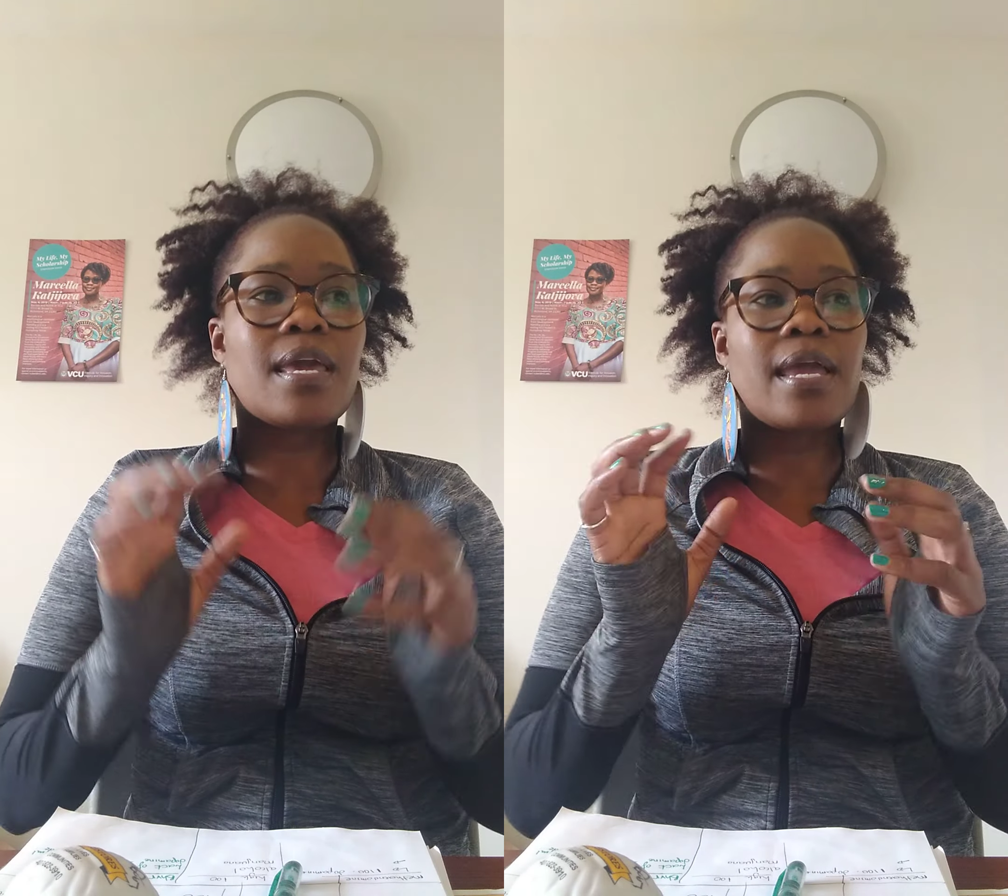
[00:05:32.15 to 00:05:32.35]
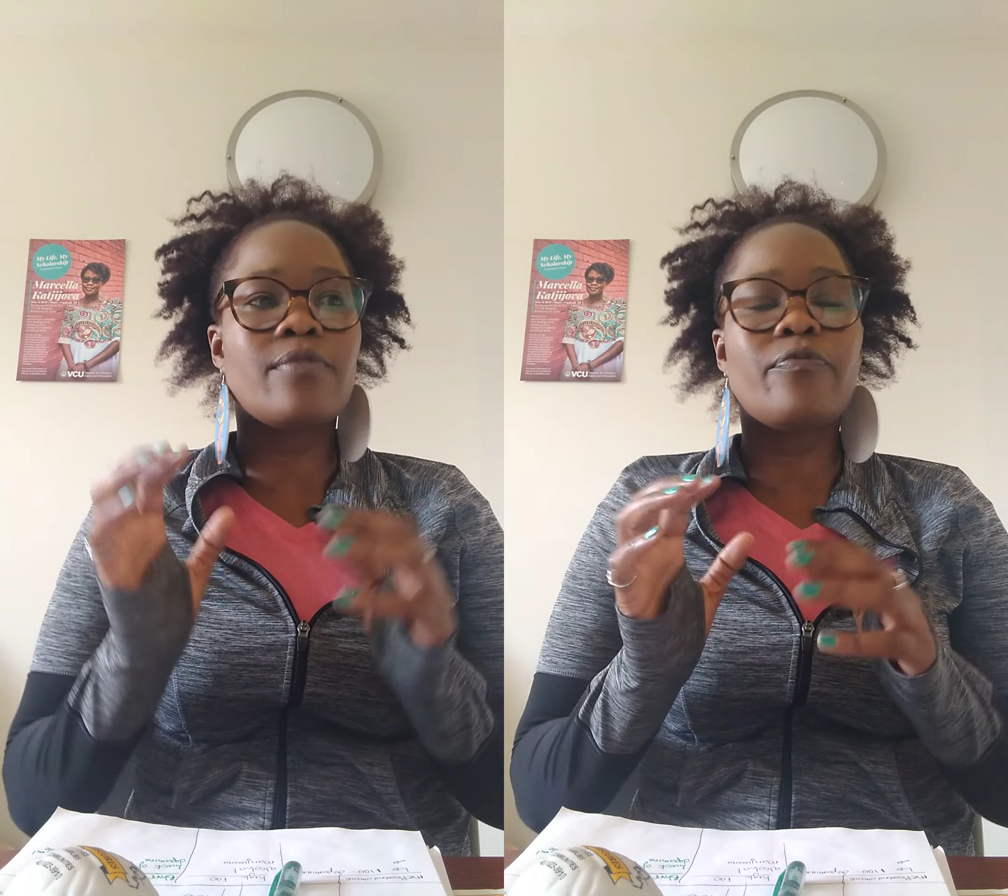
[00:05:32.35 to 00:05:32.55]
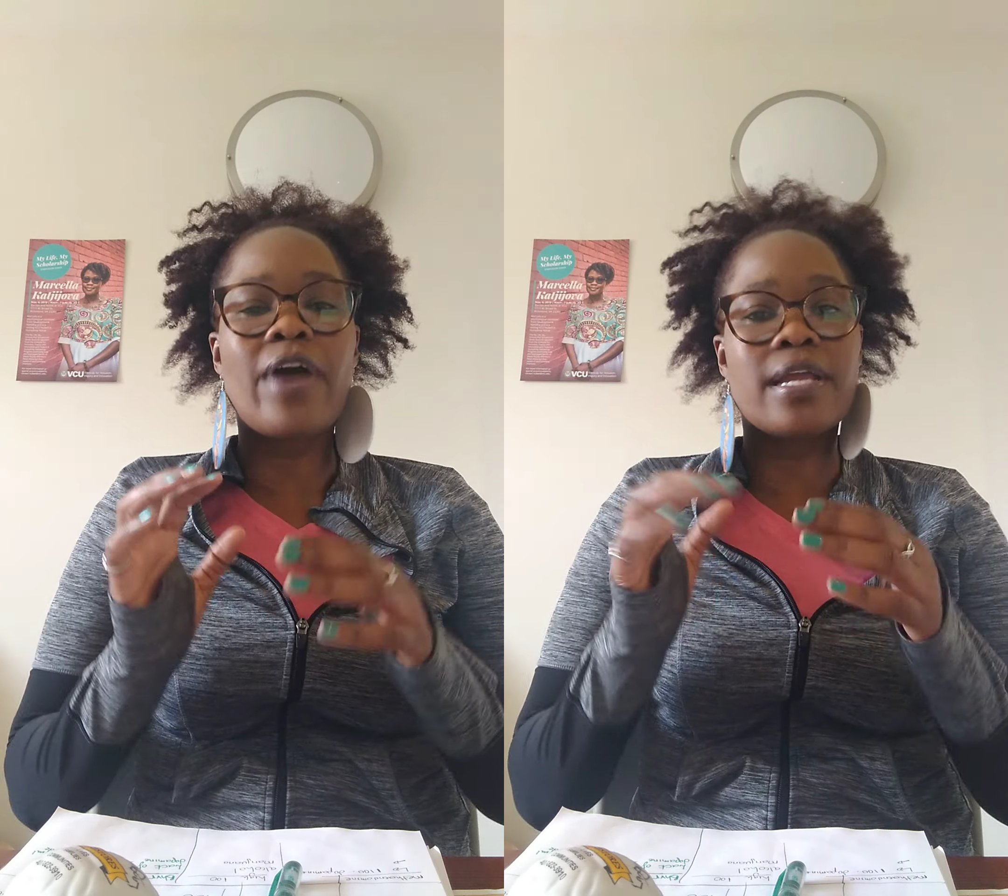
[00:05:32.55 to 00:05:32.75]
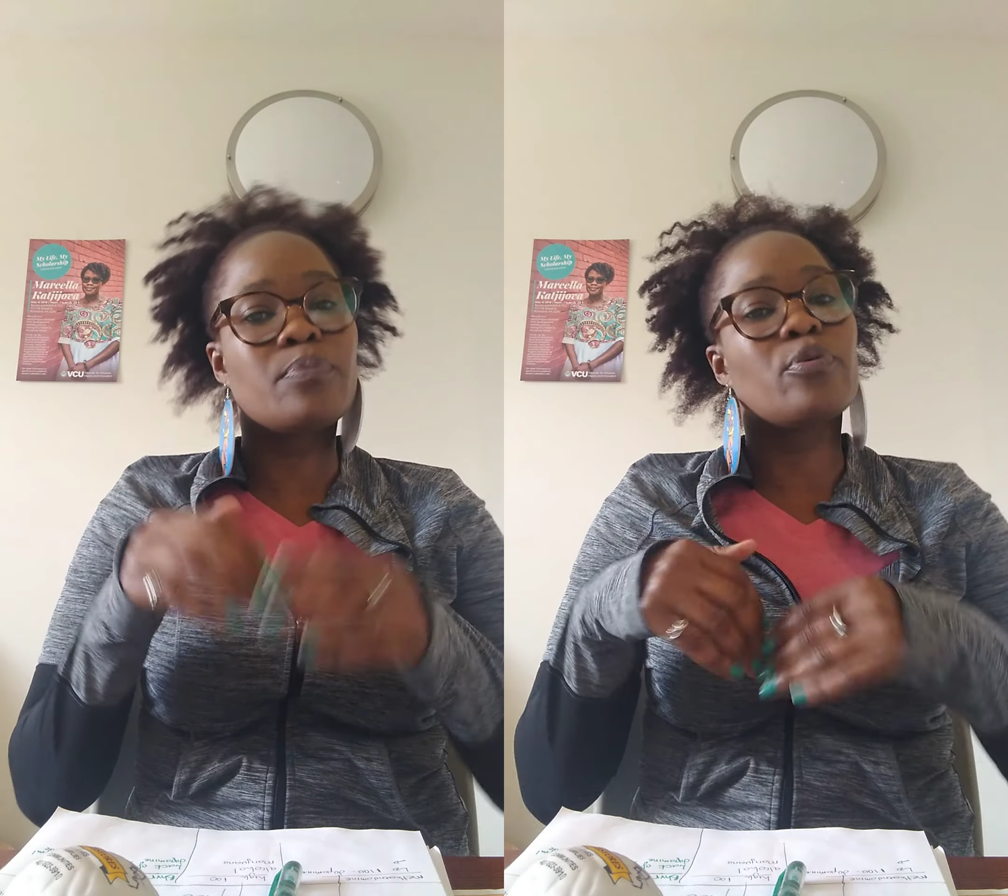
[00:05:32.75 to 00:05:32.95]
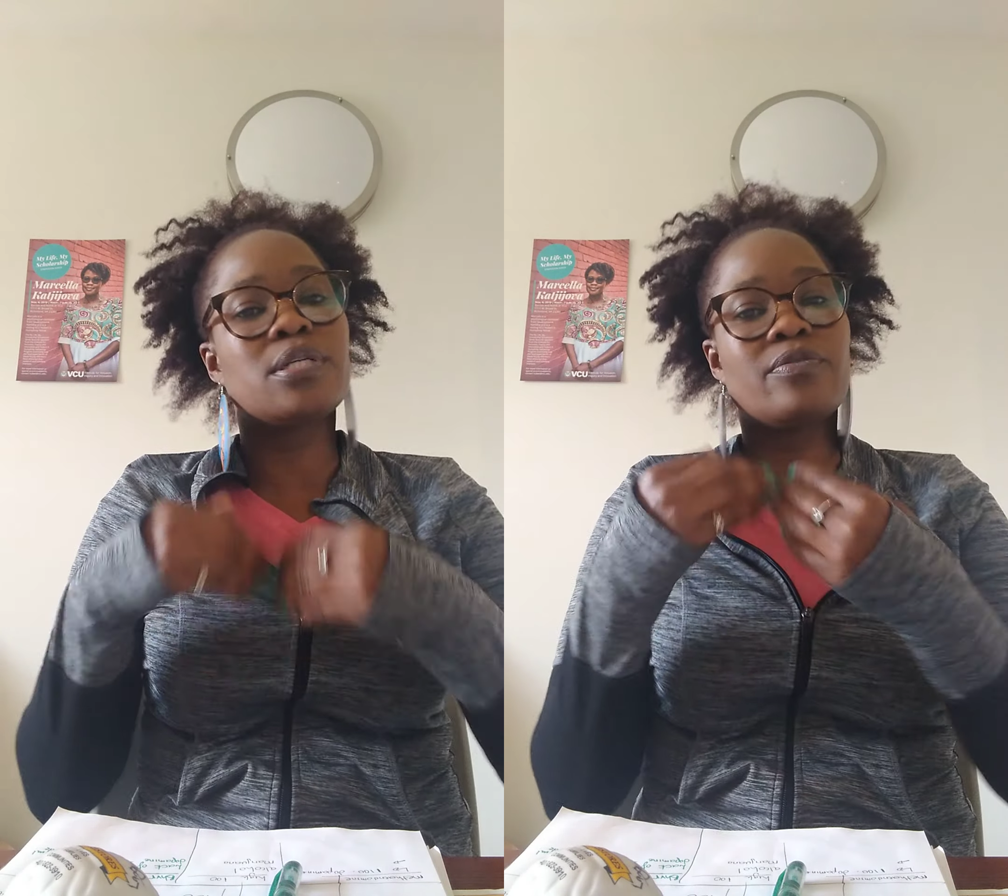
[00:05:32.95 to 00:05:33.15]
can
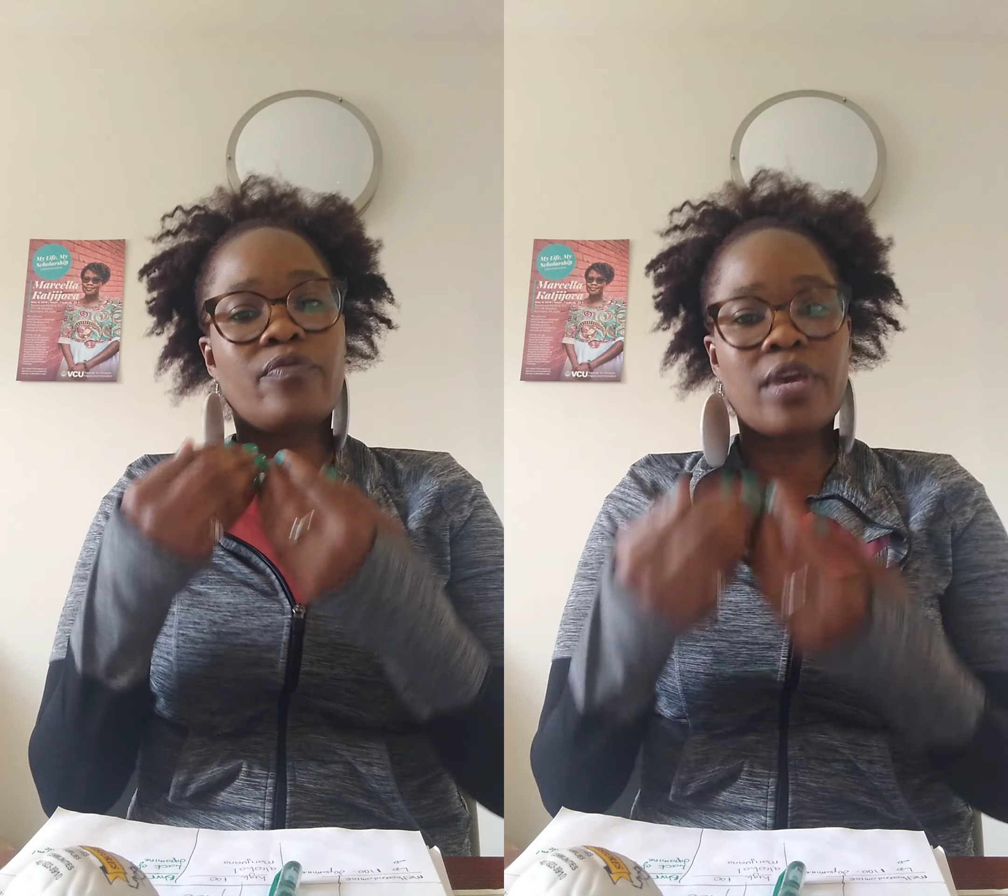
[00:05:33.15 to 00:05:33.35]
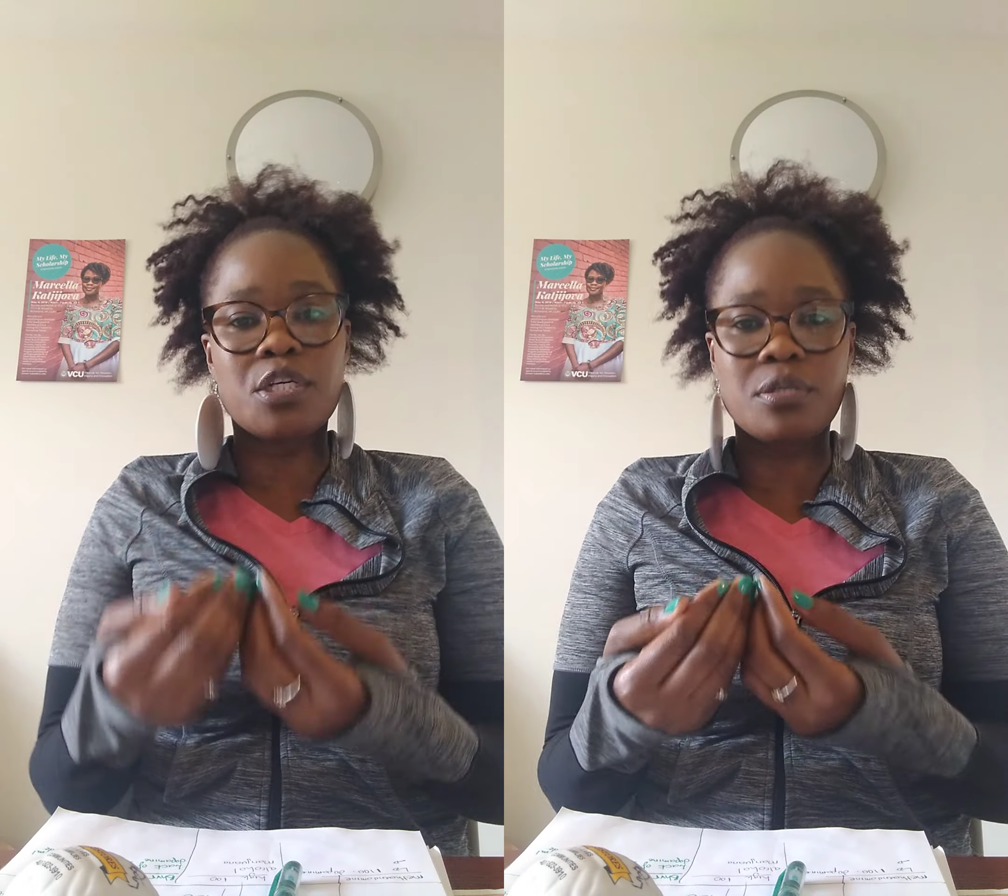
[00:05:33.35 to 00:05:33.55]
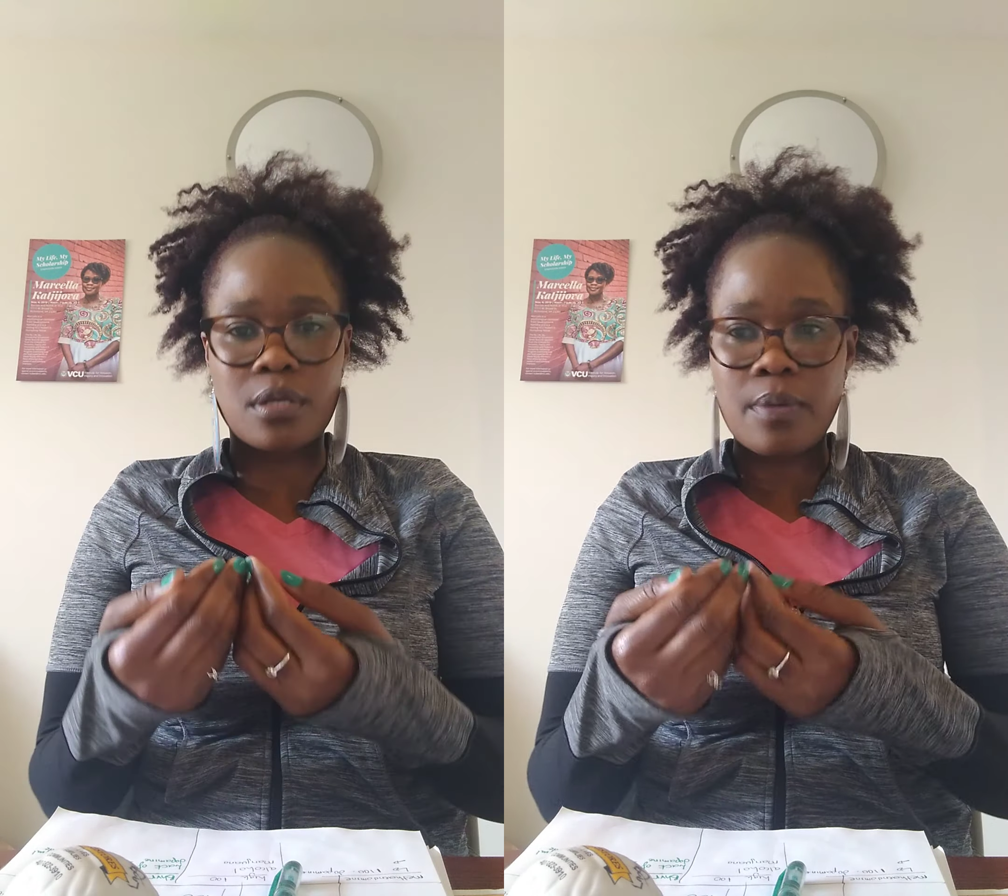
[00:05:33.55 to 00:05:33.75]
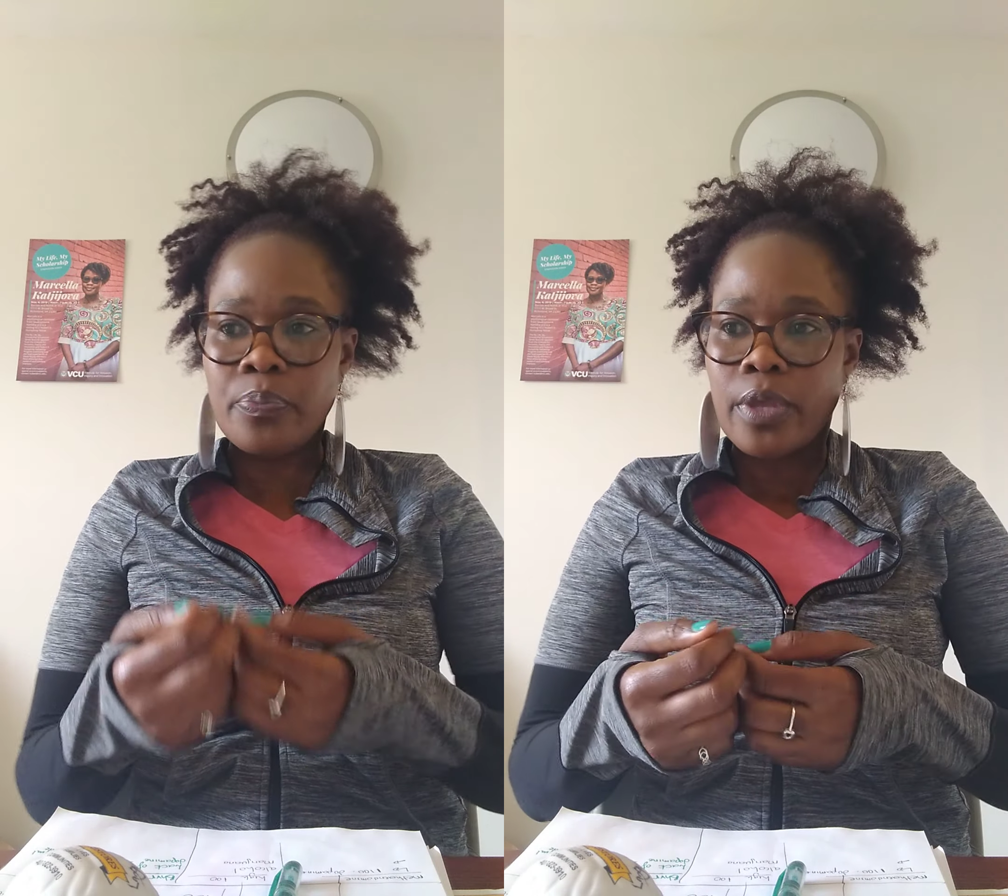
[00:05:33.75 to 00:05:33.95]
find motivation